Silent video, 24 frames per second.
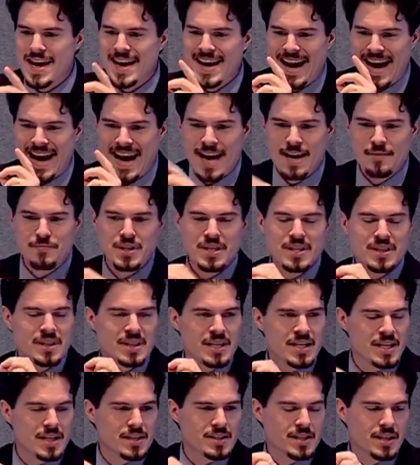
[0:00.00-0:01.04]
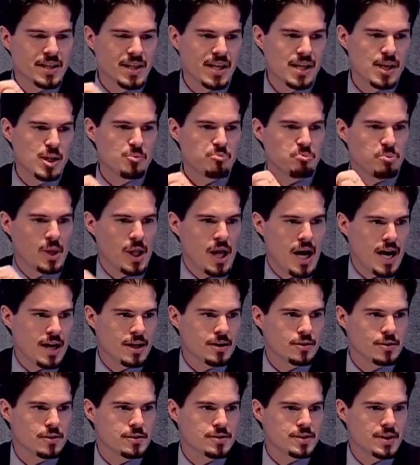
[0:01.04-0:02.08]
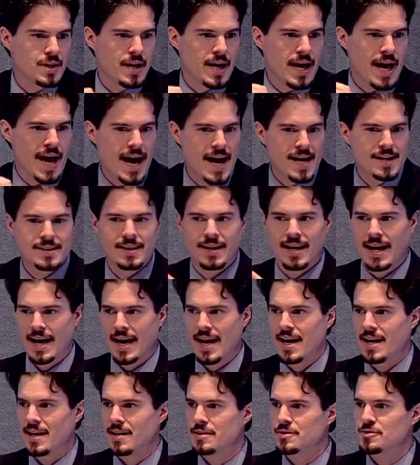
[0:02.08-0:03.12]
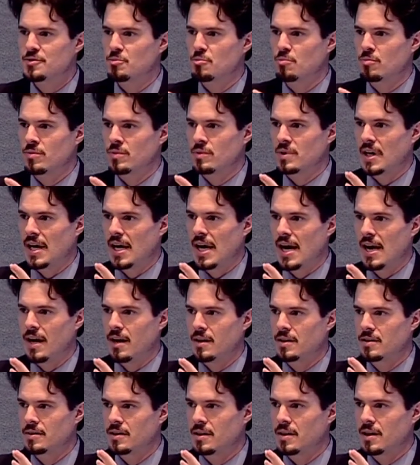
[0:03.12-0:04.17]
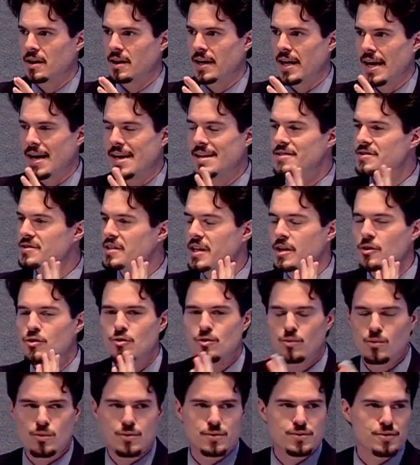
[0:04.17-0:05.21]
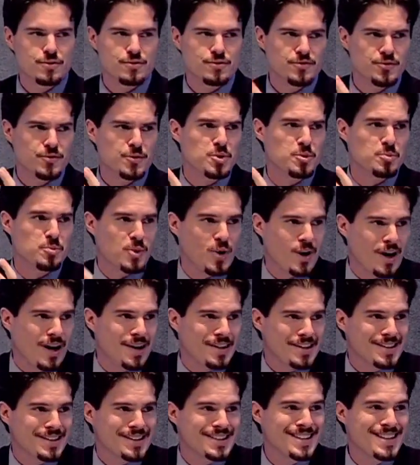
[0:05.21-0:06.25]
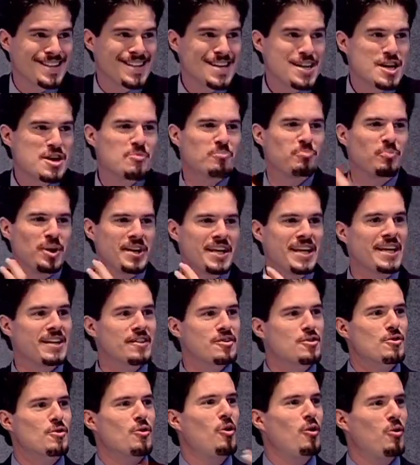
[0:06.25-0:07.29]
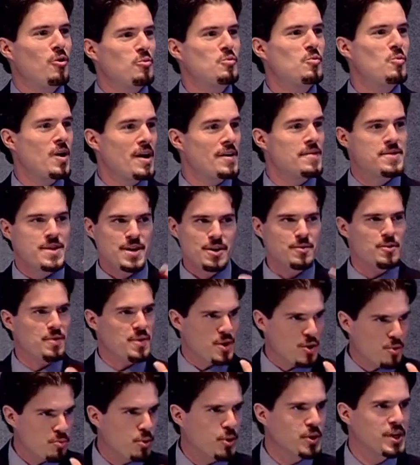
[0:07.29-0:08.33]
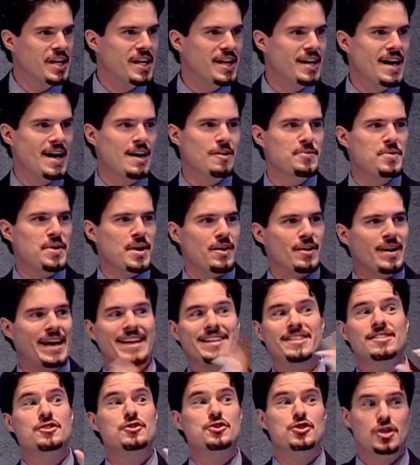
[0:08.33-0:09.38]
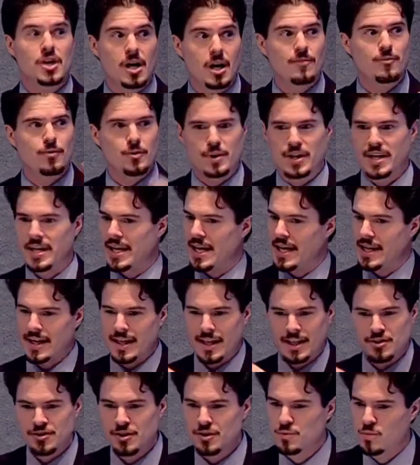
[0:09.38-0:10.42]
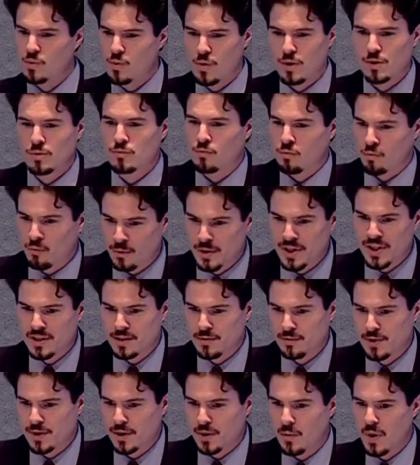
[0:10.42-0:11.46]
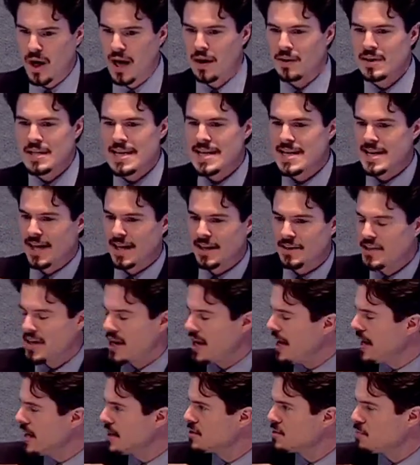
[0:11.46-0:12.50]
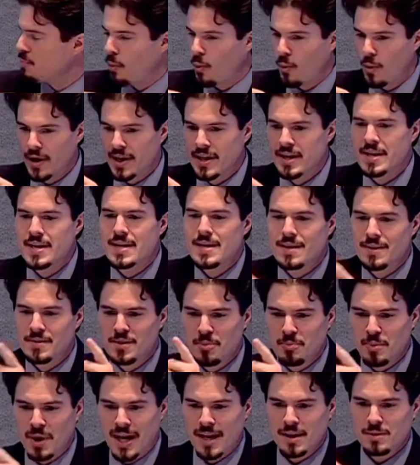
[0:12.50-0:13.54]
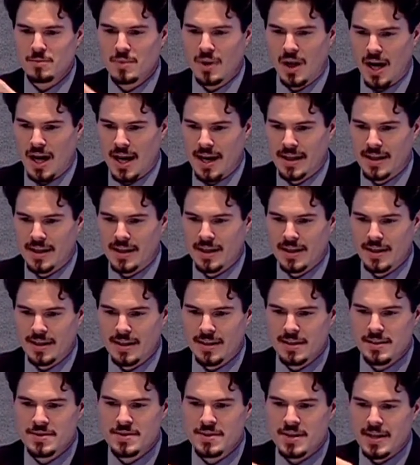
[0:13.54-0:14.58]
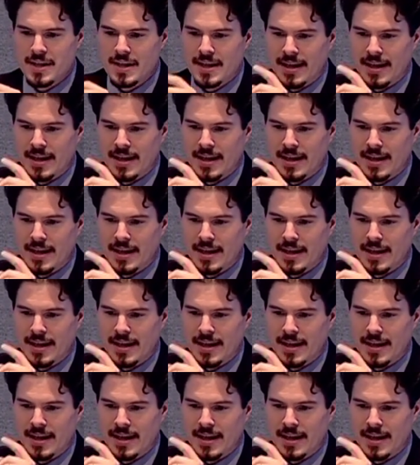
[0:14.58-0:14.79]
Having these key bloggers act as endorsers for the product, but in their own way, they're putting it out there and discovering it. It just worked really, really well. And to Ed's point, the bottom line is,